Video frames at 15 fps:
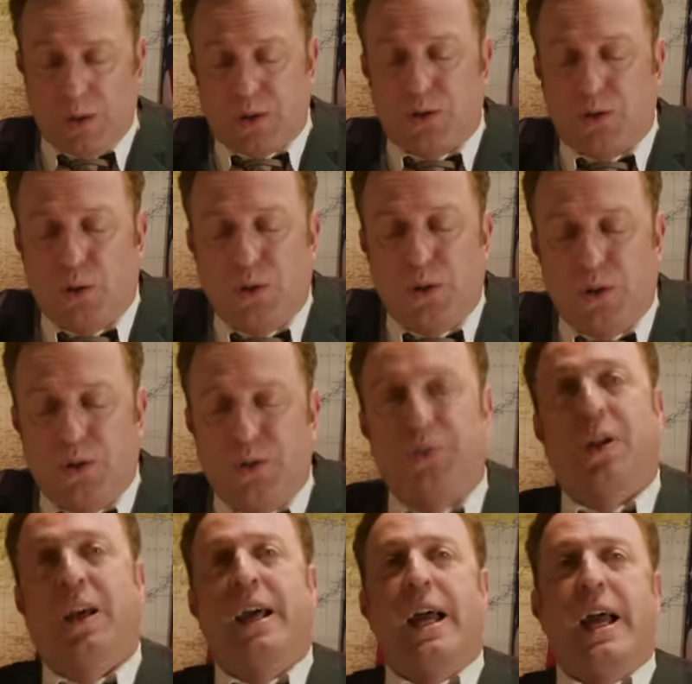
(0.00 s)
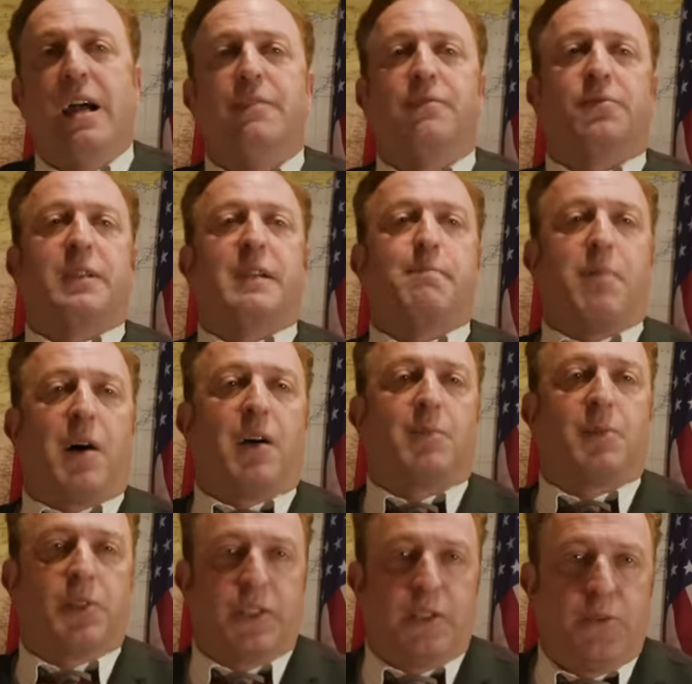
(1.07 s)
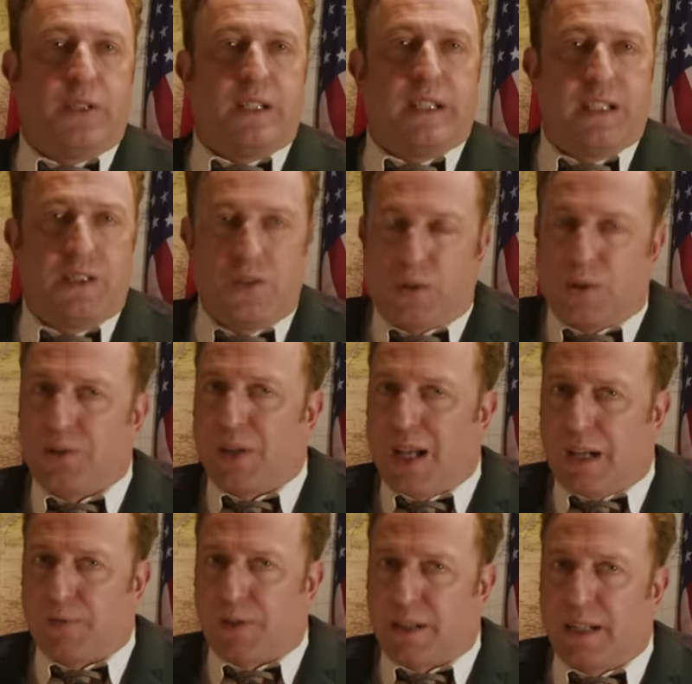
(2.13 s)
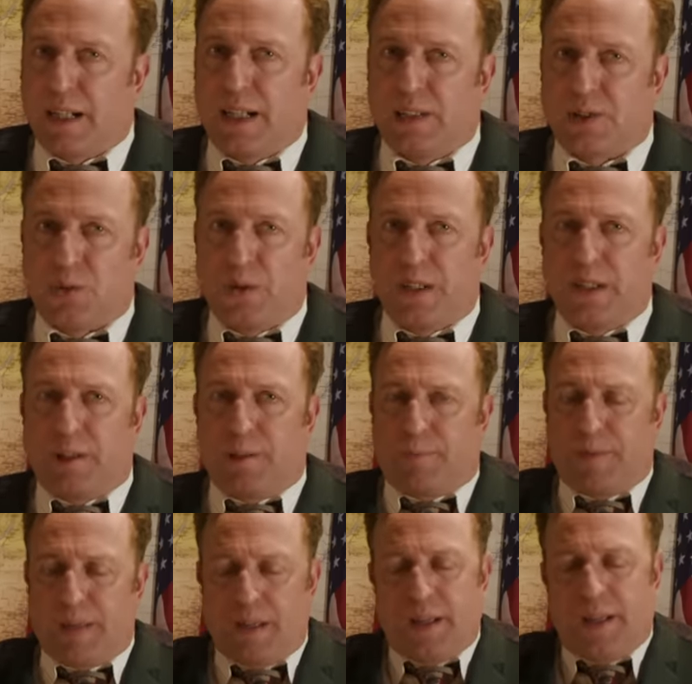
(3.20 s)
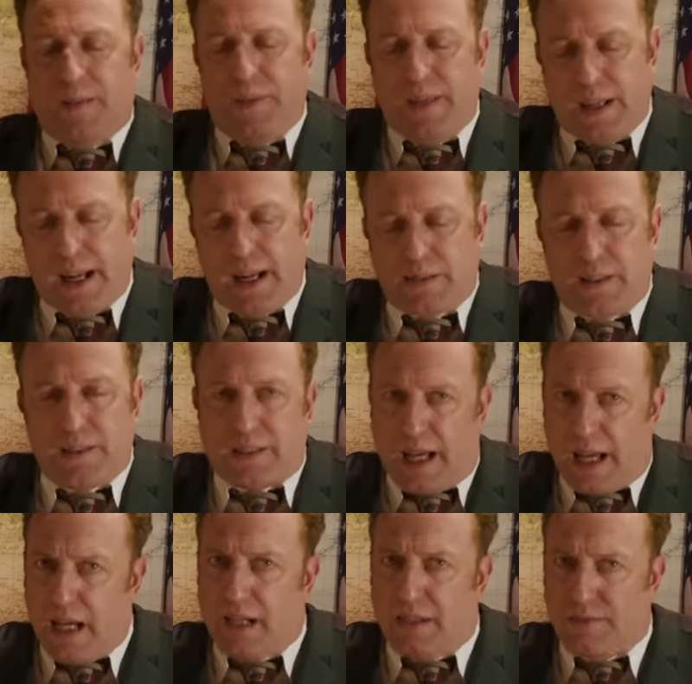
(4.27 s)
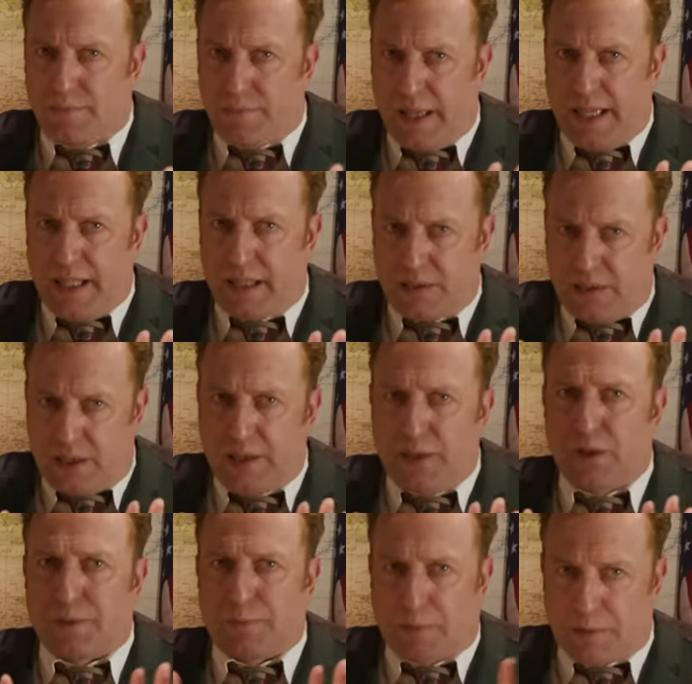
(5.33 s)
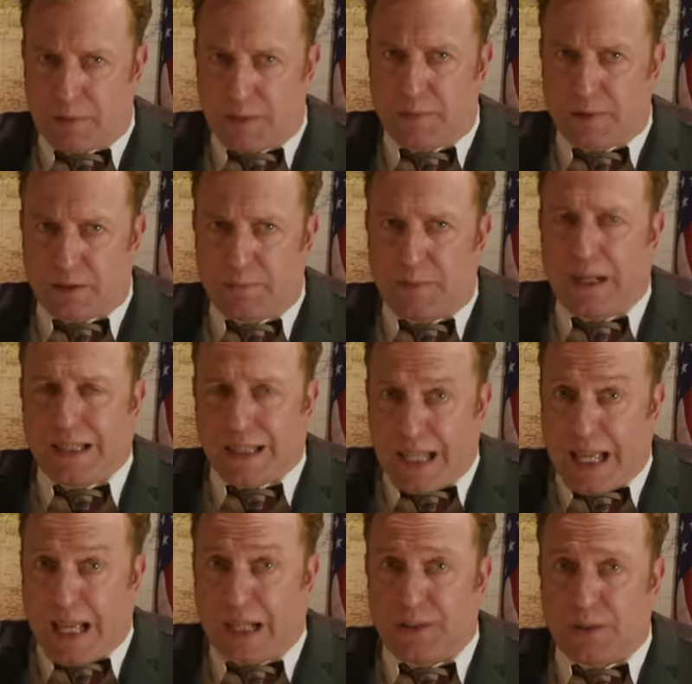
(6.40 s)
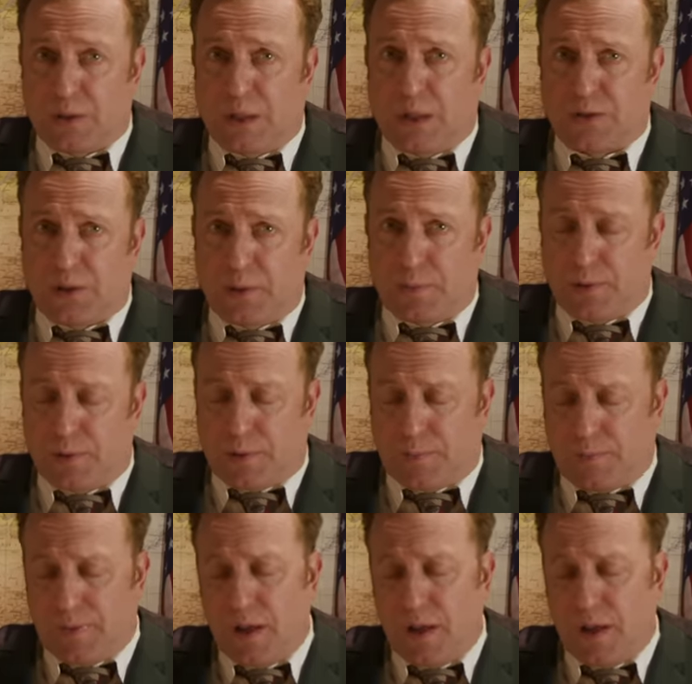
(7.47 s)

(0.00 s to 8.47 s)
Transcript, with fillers: which is to use every bomber unit in North Africa as well. The Axis have a continuous perimeter by land around Tobruk.